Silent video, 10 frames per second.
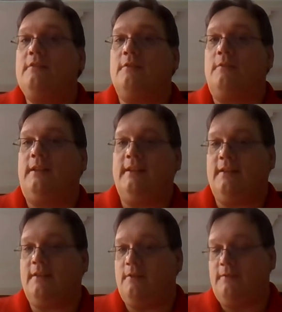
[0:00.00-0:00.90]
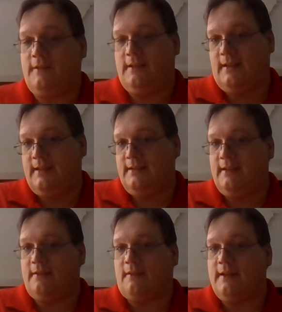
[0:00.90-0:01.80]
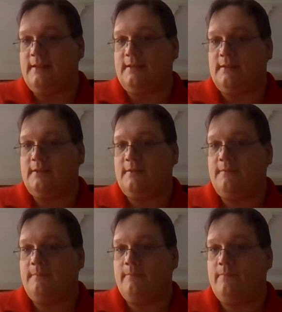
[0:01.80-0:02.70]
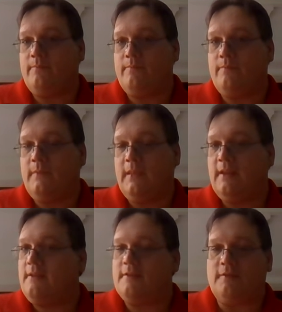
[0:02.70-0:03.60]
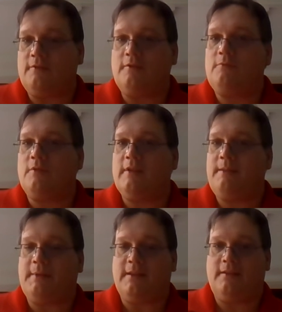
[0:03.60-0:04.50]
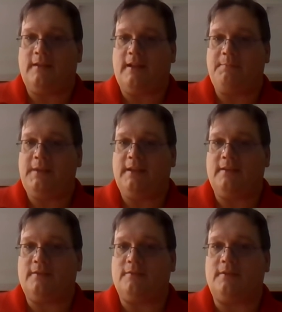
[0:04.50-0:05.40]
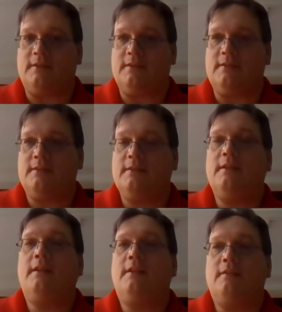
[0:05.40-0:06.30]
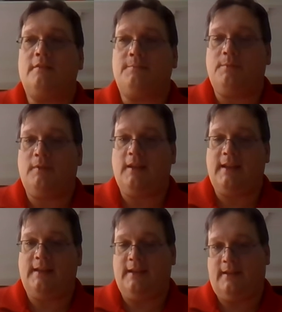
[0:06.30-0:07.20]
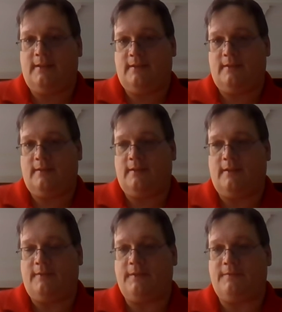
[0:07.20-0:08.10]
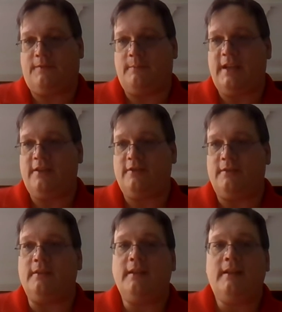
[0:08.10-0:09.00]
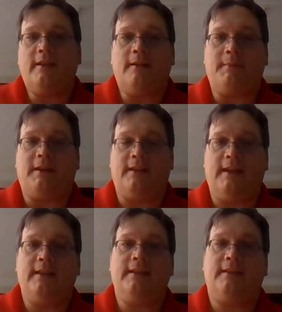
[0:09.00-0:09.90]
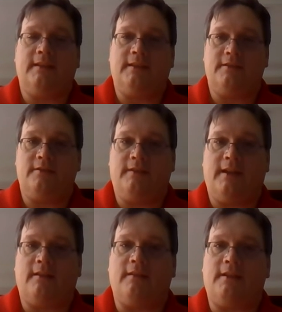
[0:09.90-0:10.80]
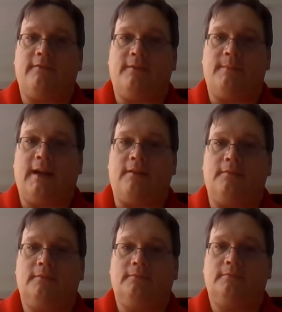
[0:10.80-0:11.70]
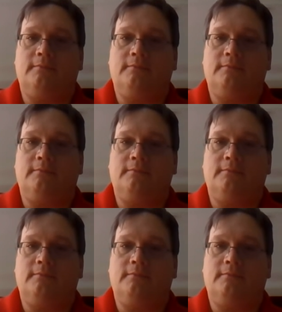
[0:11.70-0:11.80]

during the COVID-19 crisis. So don't worry about there not being sources. There's plenty of information about anything that you care enough about.